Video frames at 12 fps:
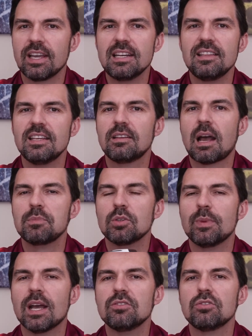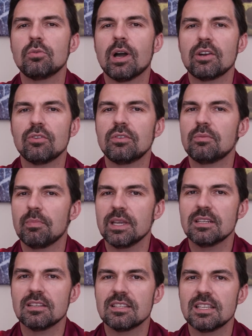Anything up to about 200
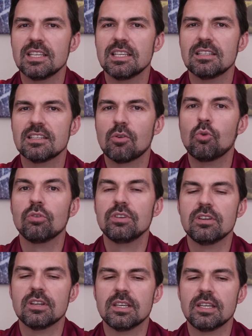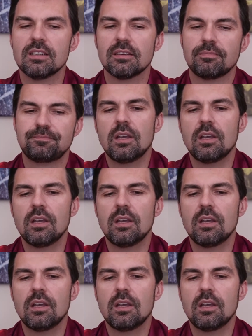meters is all you need.